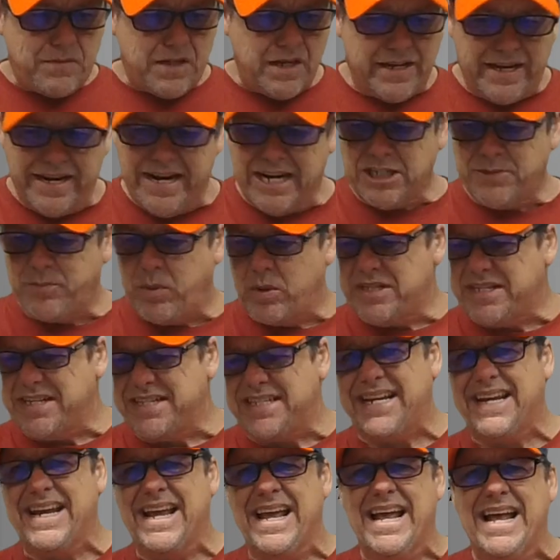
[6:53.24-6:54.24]
Connection points,
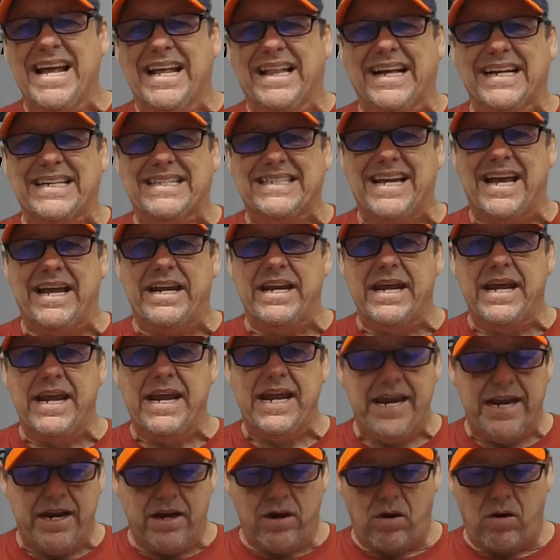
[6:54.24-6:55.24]
this thing, like I said,
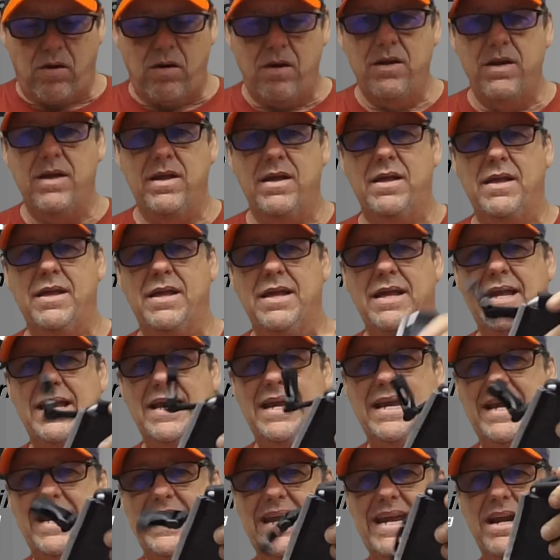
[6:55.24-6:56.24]
here,
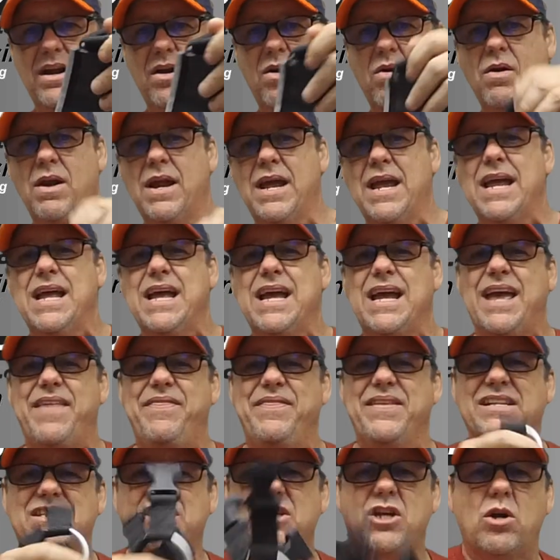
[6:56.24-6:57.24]

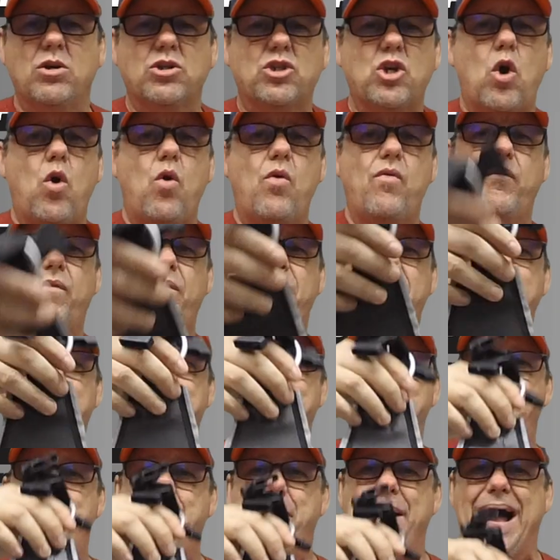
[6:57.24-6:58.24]
and this goes over the
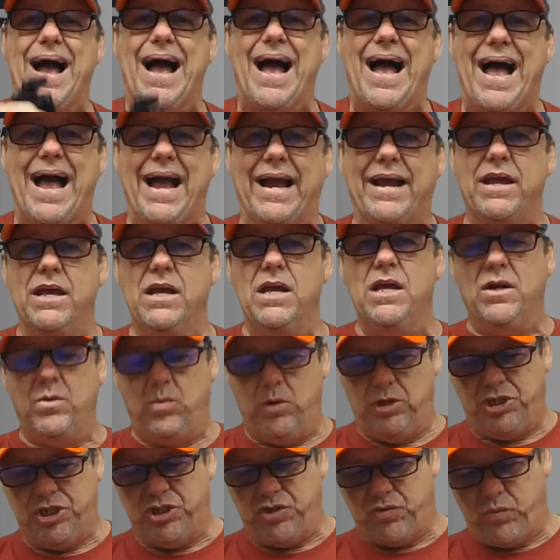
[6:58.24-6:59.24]
back,
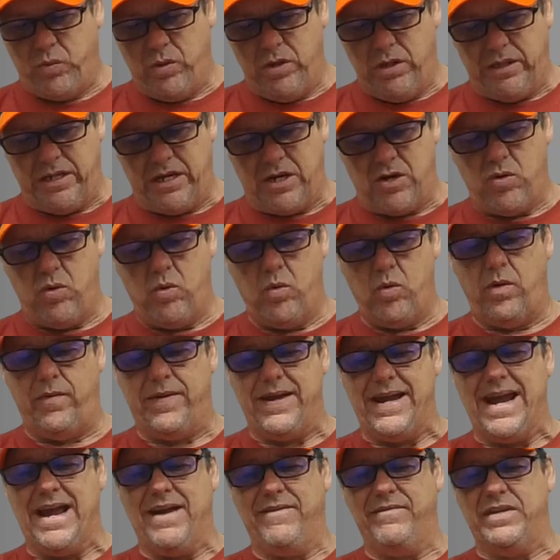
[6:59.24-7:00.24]
which is really cool.
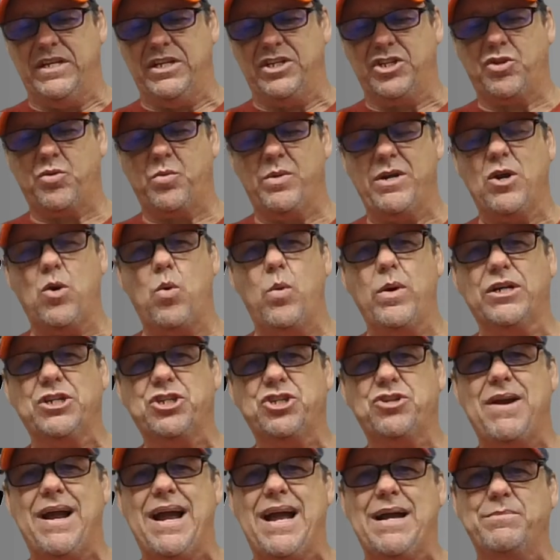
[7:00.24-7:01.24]
They have these 3 quick
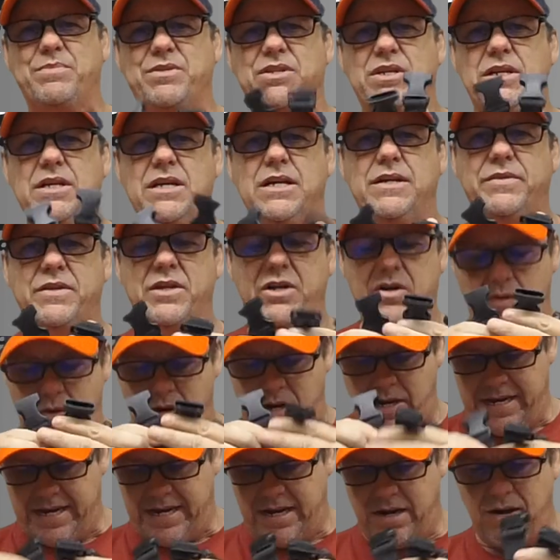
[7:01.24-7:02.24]
straps that are
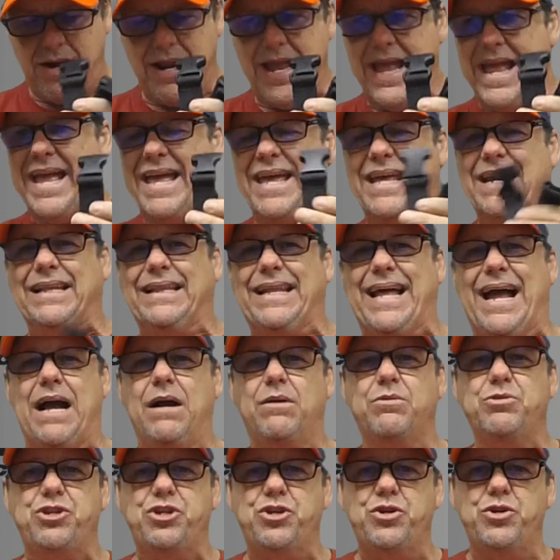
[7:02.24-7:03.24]
on here. It
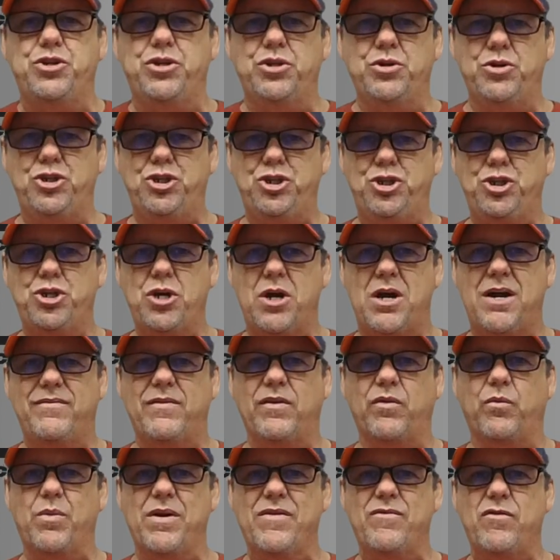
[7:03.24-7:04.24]
allows you to shove
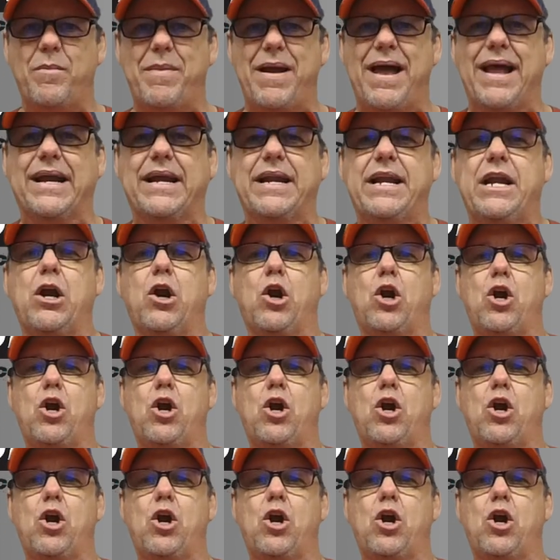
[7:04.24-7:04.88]
a river bag in here,